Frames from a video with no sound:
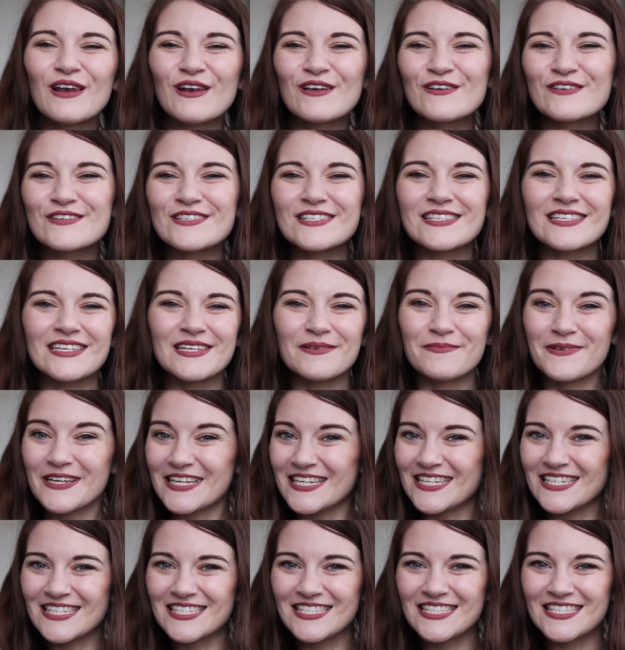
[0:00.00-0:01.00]
loosely
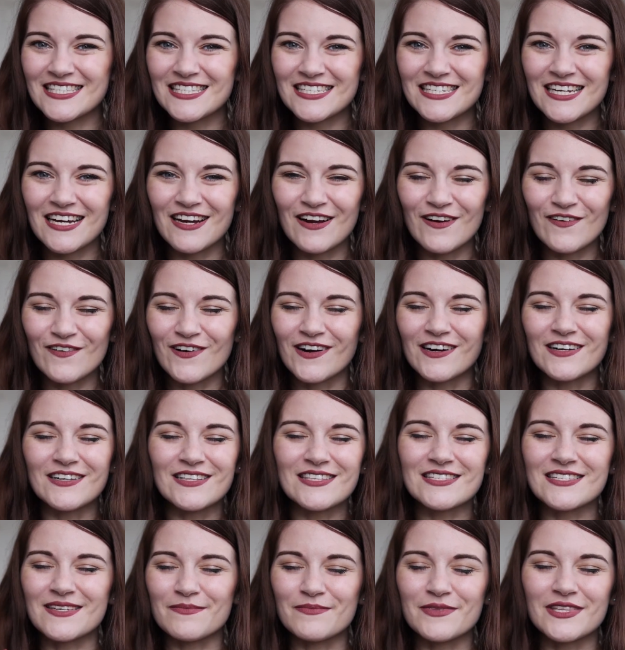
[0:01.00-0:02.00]
based
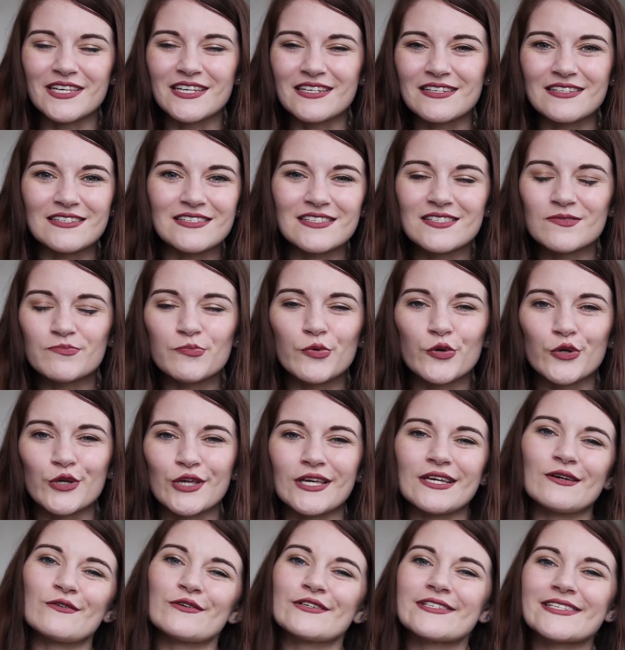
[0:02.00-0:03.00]
around something
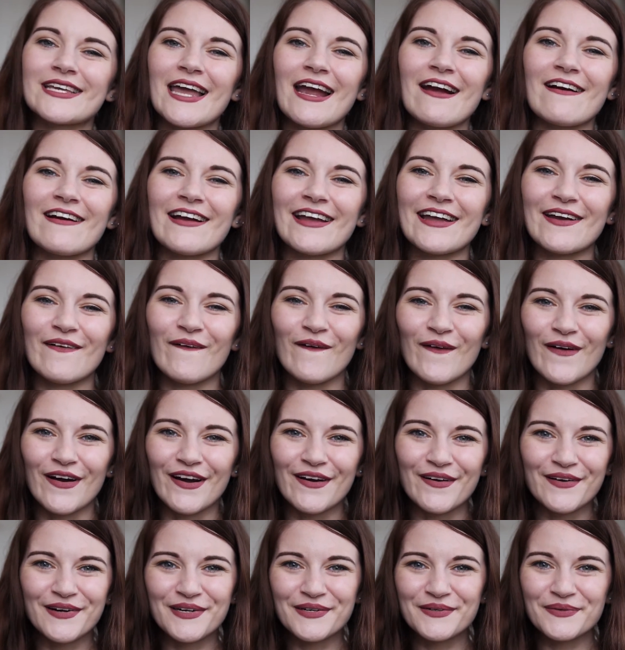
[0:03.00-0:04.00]
spooky or scary
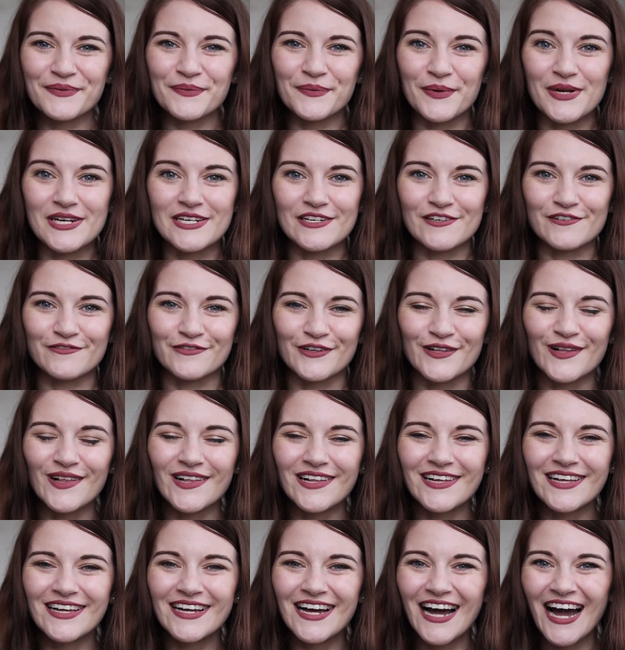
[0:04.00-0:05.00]
or
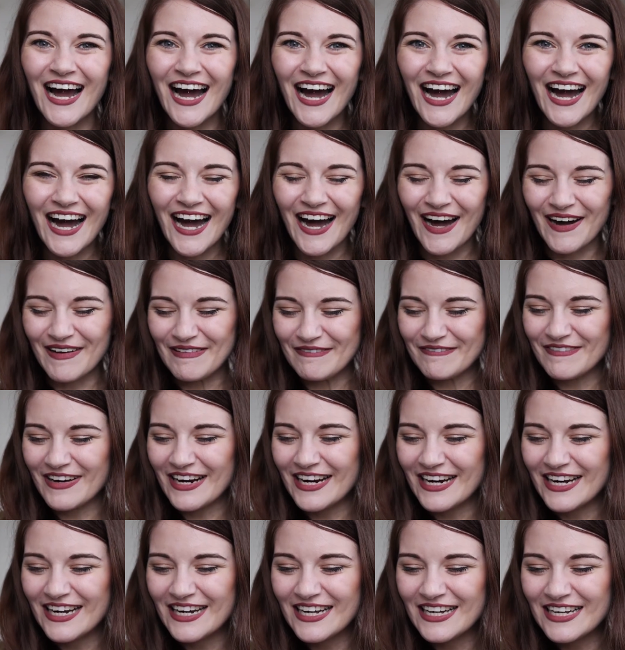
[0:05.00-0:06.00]
wonderful. Um,
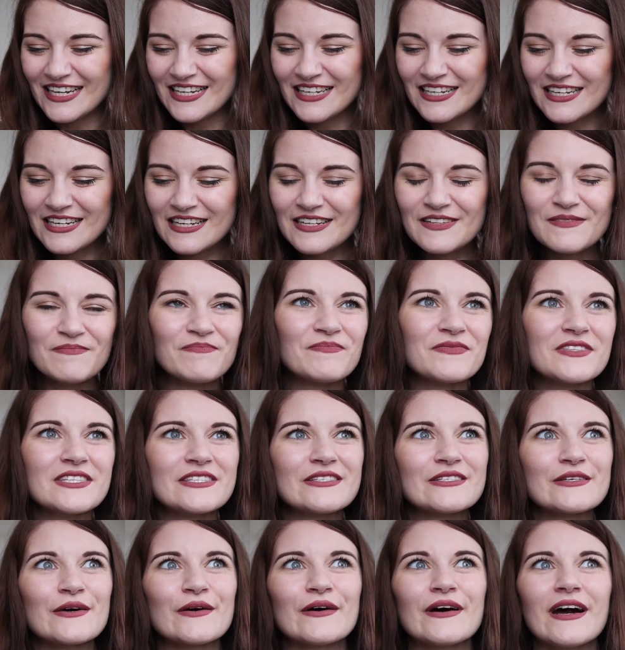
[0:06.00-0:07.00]

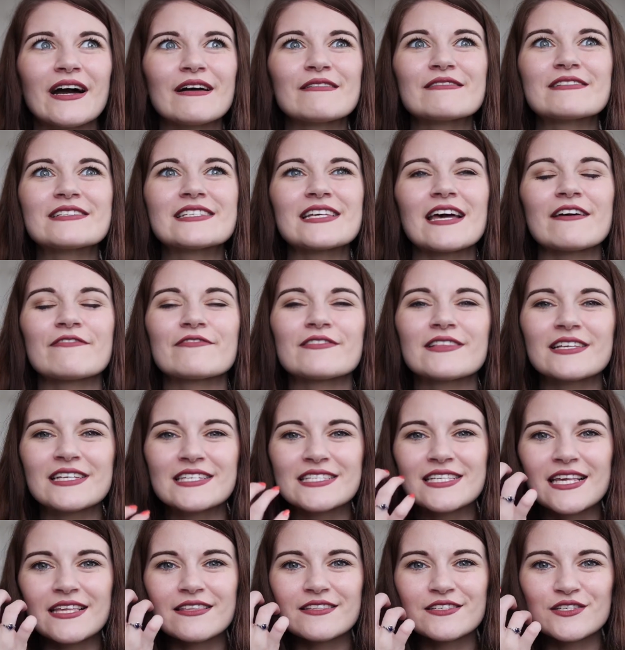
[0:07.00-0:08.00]
so I would definitely
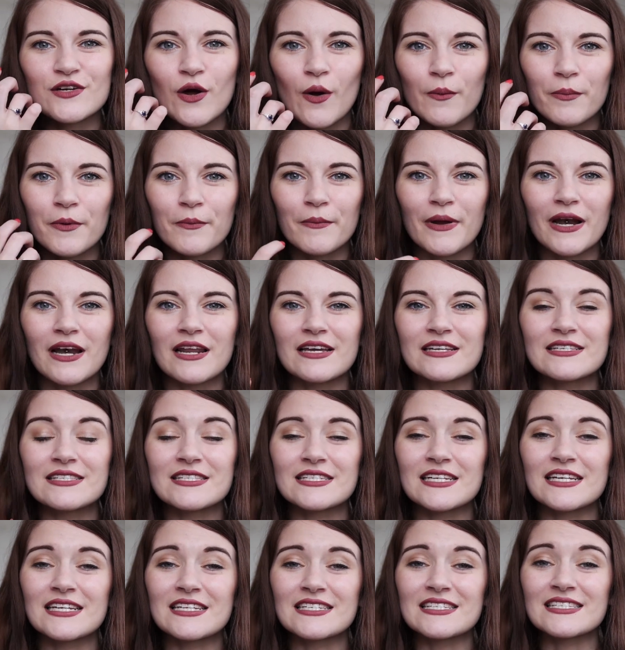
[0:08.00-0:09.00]
say the top of my
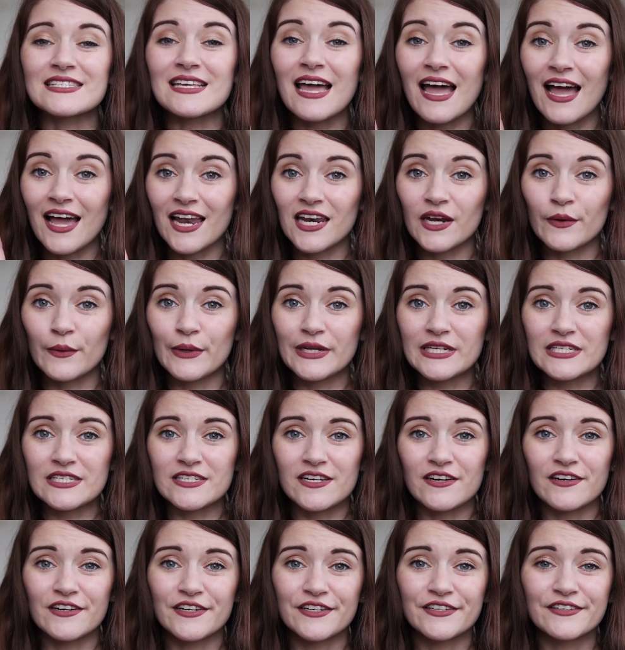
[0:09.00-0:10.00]
list is
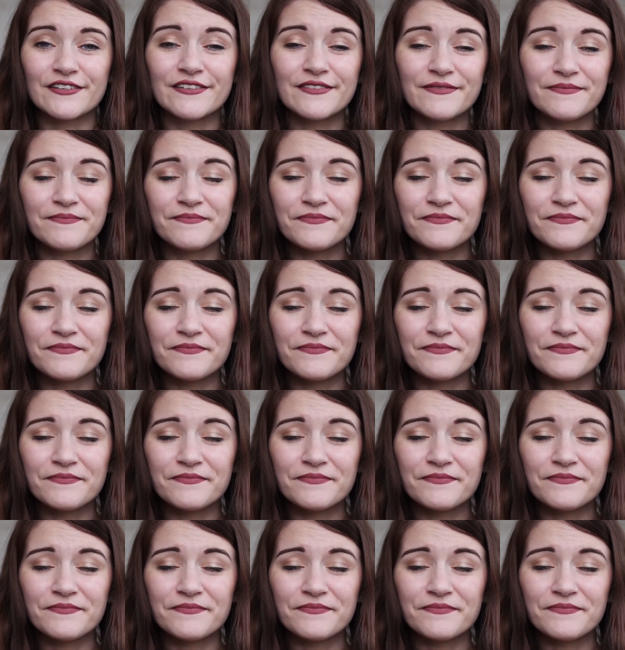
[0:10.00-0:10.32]
Halloweentown.